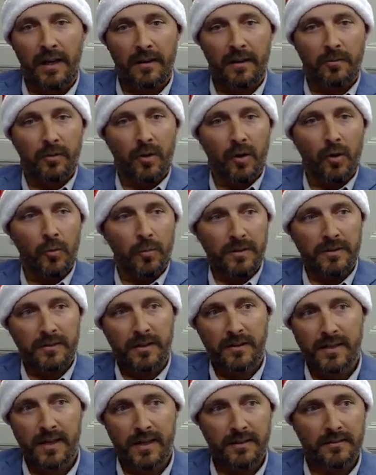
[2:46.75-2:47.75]
uh, we're hoping
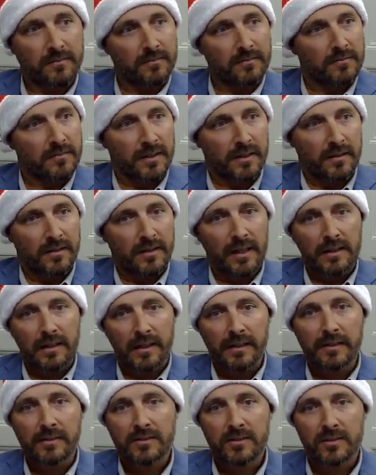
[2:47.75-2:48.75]
that that that
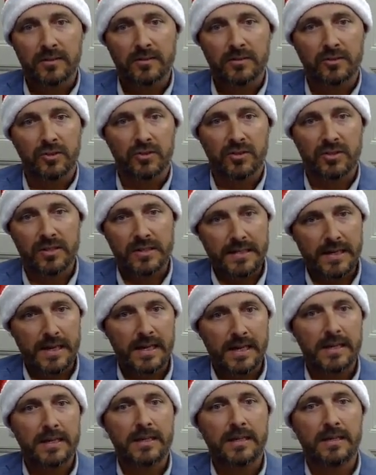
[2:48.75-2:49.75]
leads to just
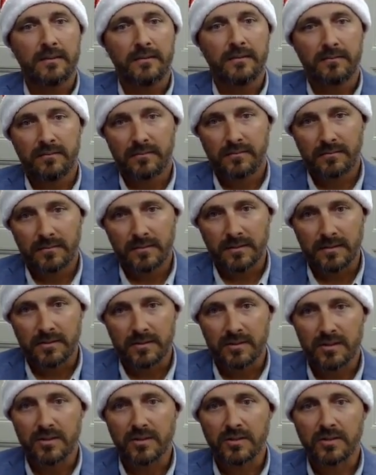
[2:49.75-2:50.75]
steady
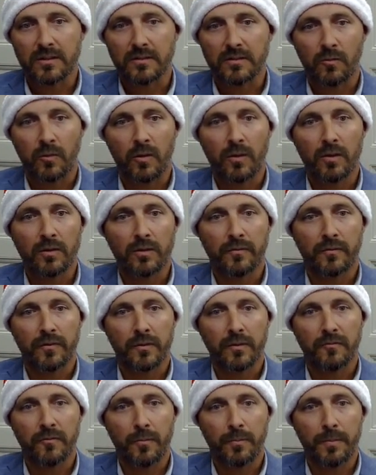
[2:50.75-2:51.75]
consistent work
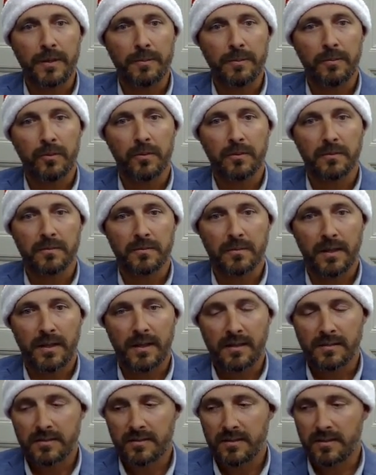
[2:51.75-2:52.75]
for, for people and,
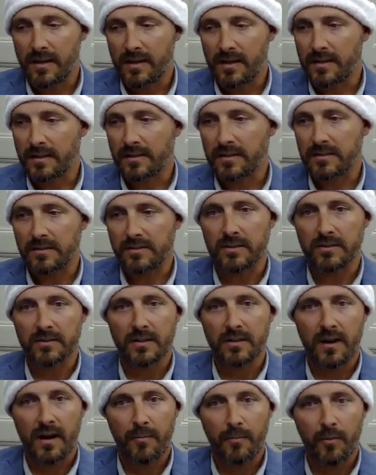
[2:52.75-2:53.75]
and steady and
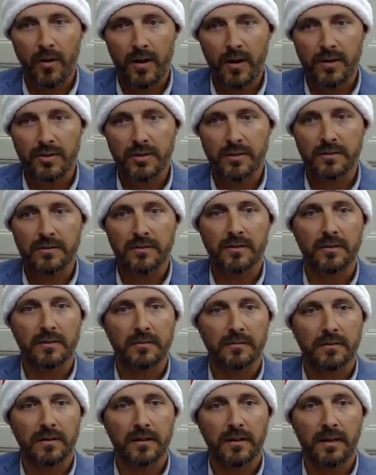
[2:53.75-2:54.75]
consistent operations
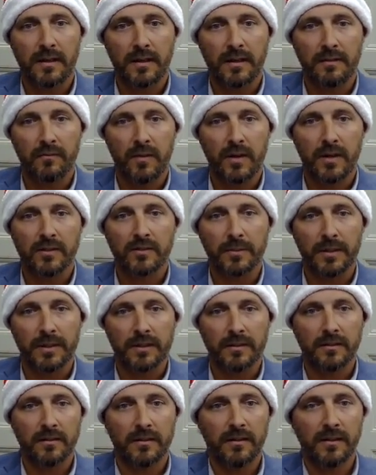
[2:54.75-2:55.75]
and, and
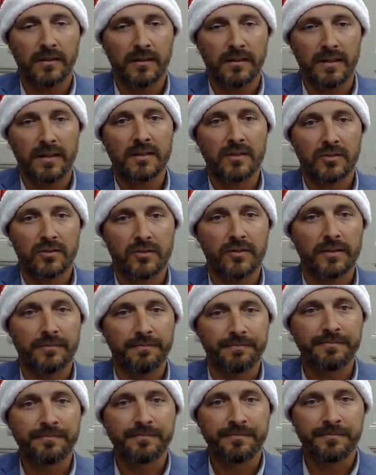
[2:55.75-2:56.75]
investment in the industry.
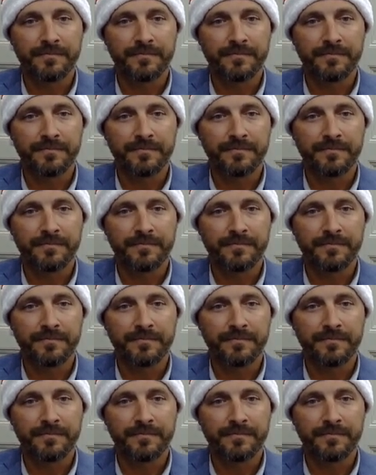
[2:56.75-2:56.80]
